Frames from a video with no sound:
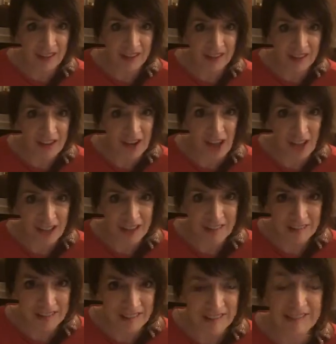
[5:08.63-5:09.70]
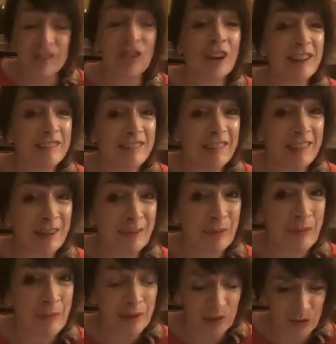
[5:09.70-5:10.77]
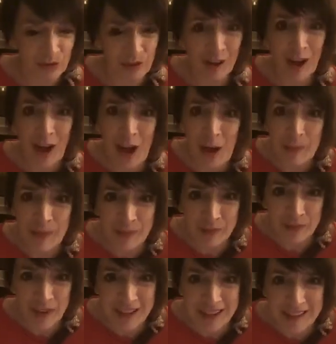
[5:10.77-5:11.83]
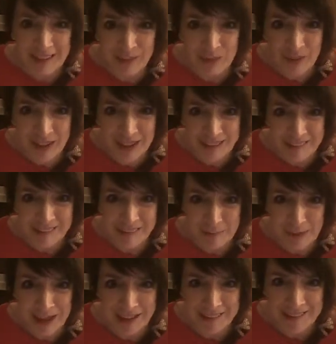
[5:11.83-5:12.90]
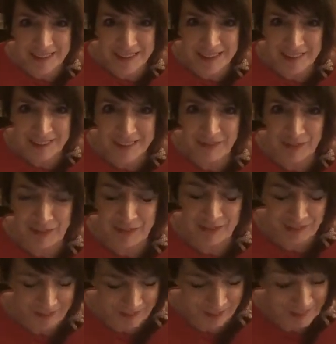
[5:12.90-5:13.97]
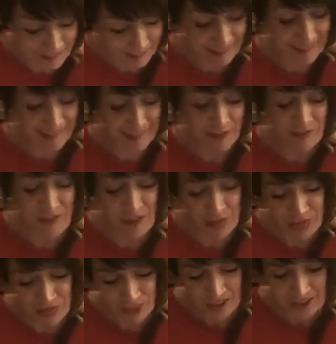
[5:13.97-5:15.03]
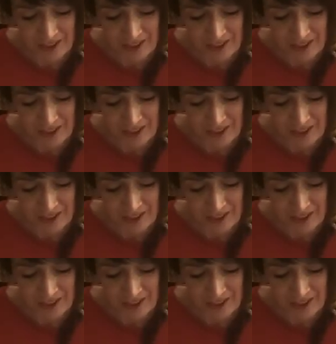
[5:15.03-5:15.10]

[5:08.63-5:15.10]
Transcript: night, and try and say that one when you're drunk. I hope that's right. It is right in Saman, isn't it? The 65th